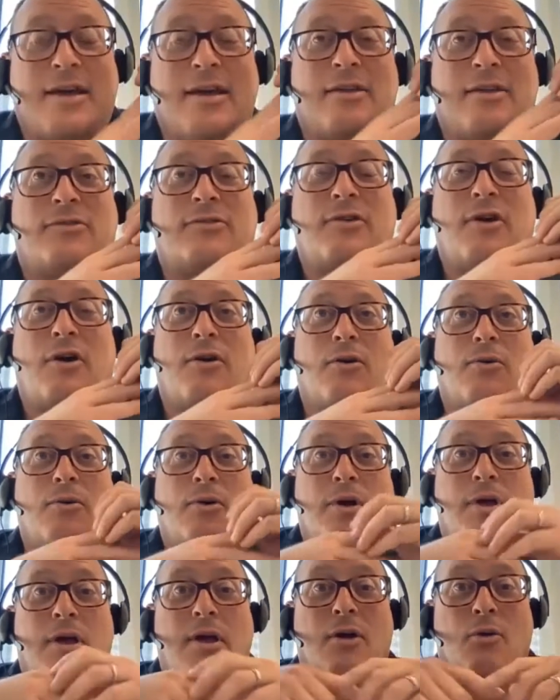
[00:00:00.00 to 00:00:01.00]
And so
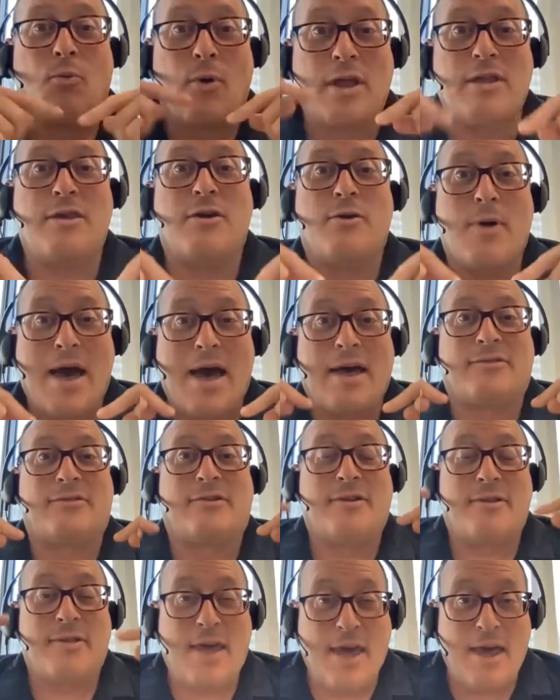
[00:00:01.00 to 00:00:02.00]
when you
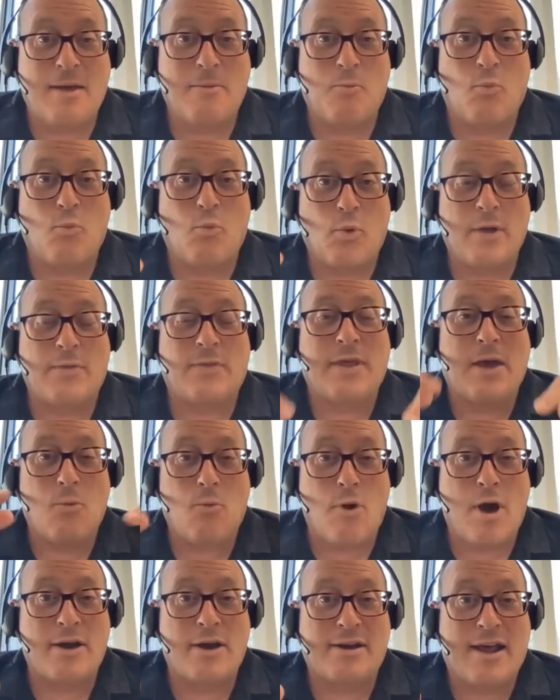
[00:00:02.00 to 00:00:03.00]
asked them what they
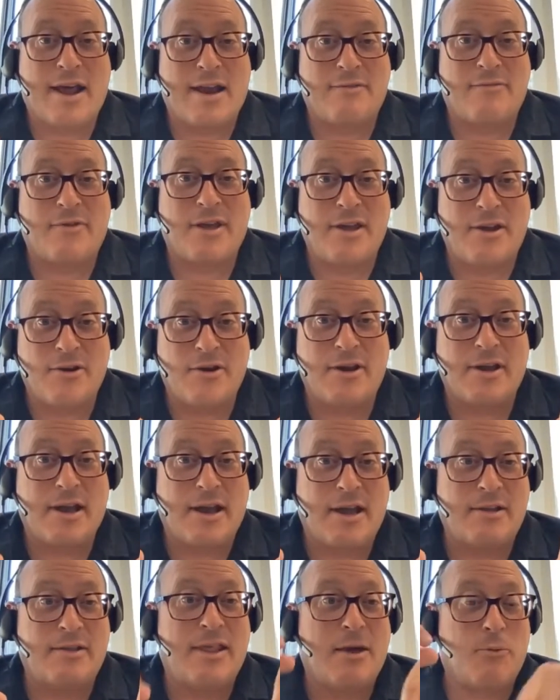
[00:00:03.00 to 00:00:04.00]
wanted out of a hearing
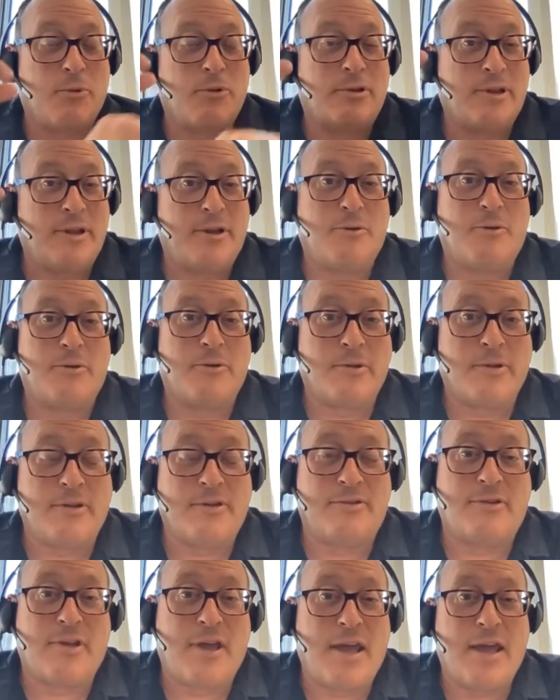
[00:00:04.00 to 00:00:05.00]
aid, they would literally
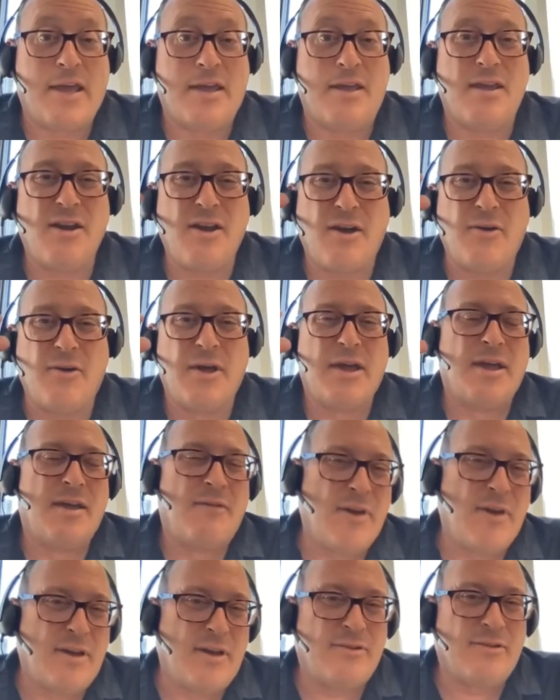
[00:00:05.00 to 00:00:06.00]
say, if
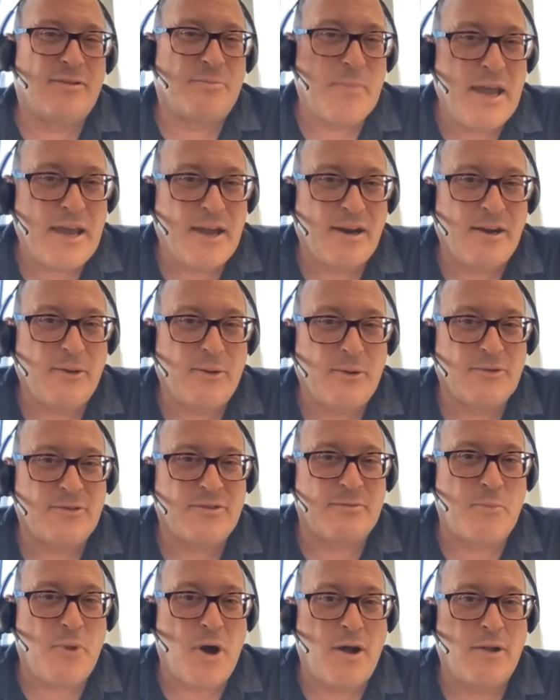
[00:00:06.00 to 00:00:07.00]
you could just make it a little
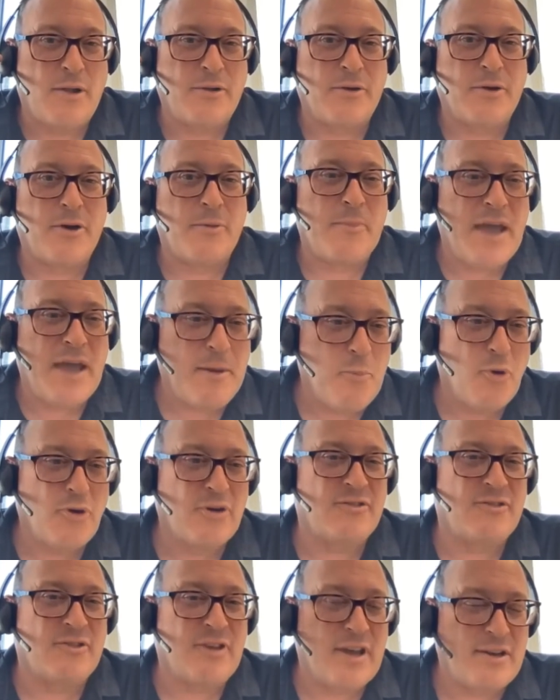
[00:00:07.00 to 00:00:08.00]
smaller, make
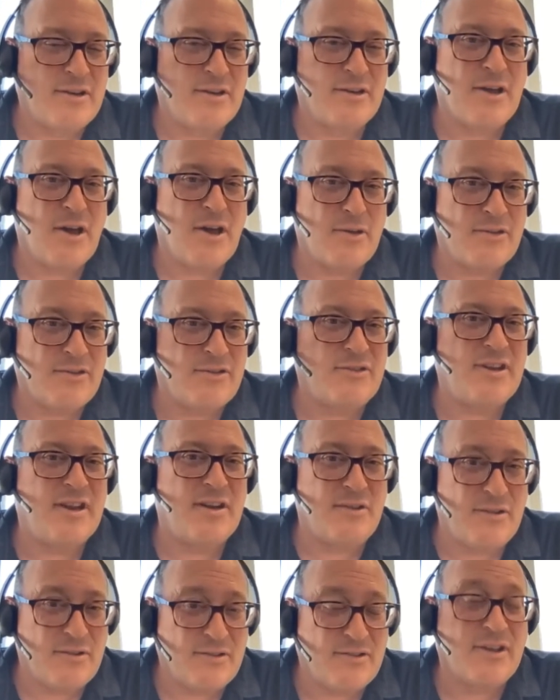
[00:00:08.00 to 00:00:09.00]
more skin
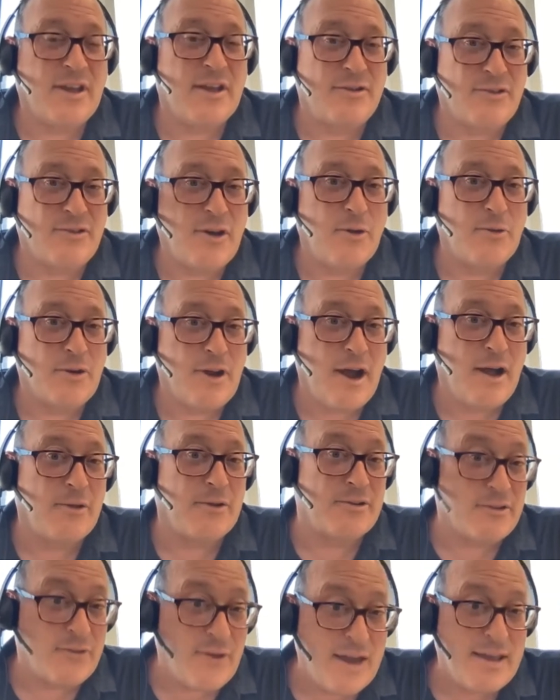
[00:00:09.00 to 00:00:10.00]
tone
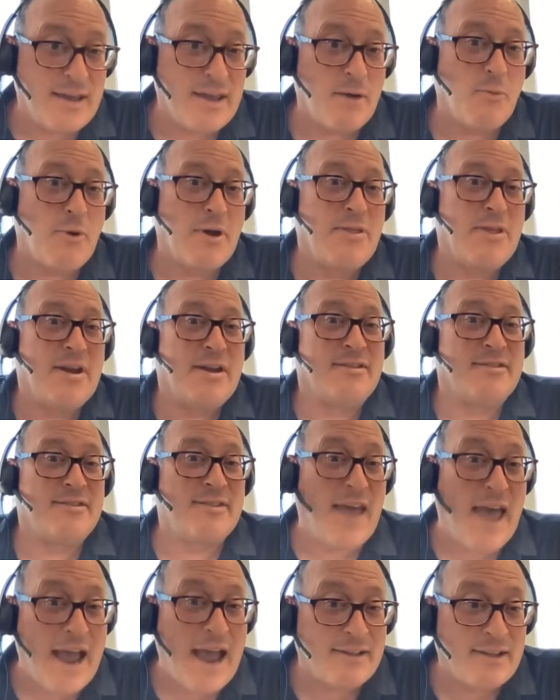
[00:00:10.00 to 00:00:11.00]
color so I can get one that
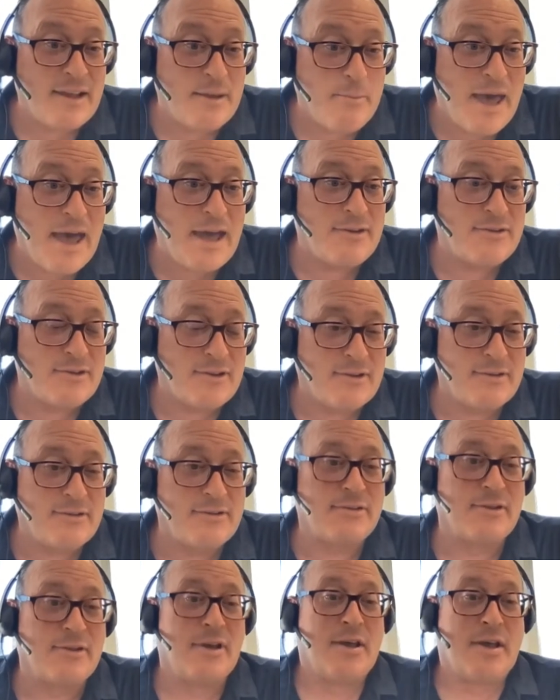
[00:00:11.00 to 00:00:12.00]
exactly
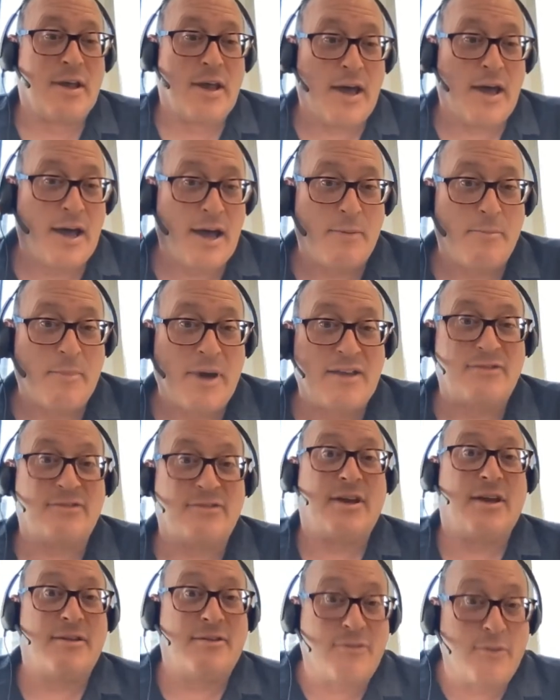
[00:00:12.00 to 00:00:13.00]
matches my
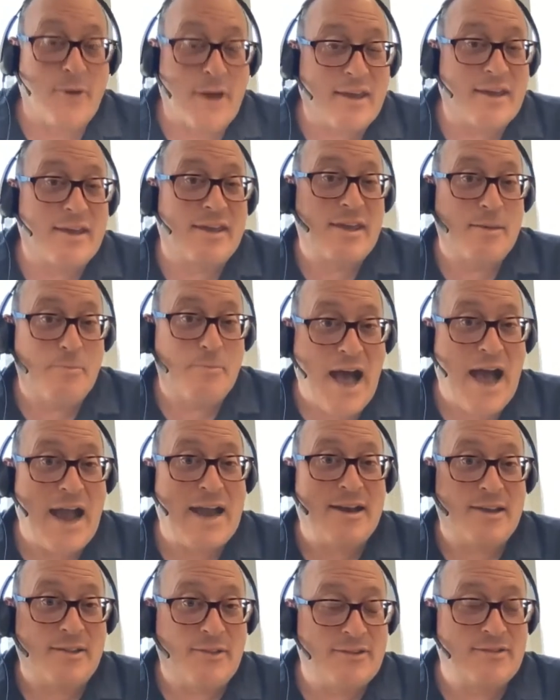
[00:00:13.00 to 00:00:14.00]
skin so I can keep
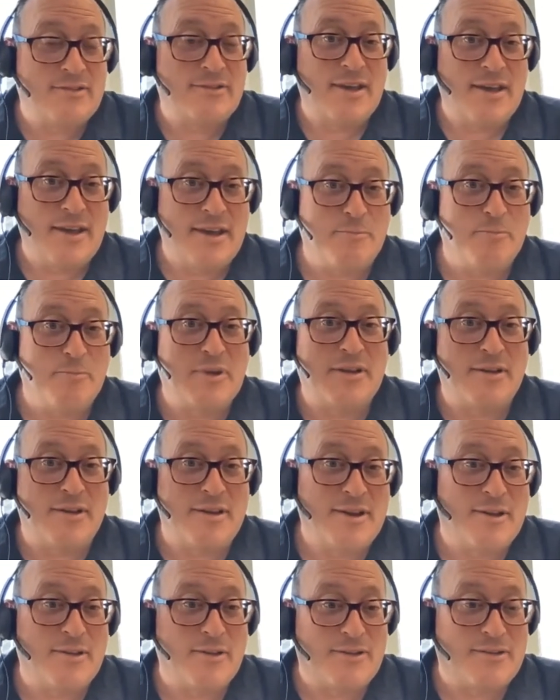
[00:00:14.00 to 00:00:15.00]
hiding this thing and
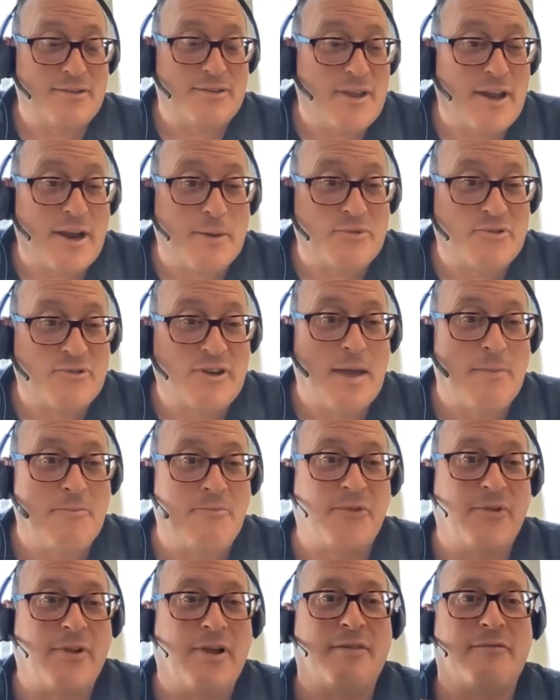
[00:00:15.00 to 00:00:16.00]
be, that I'm
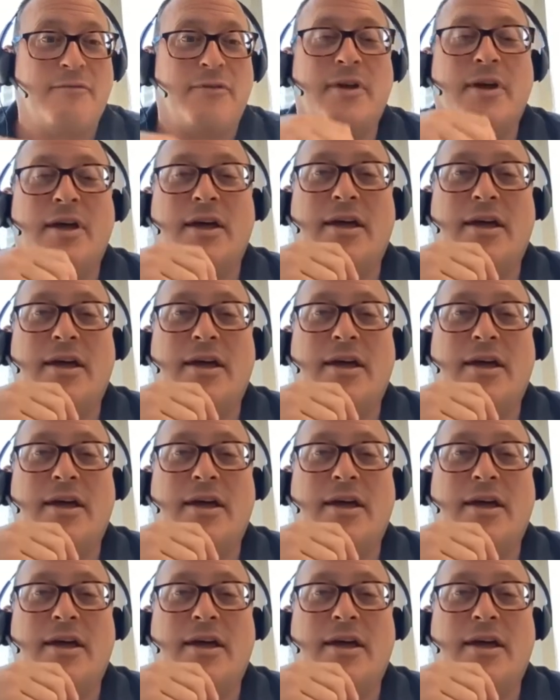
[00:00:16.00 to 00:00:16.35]
shameful of.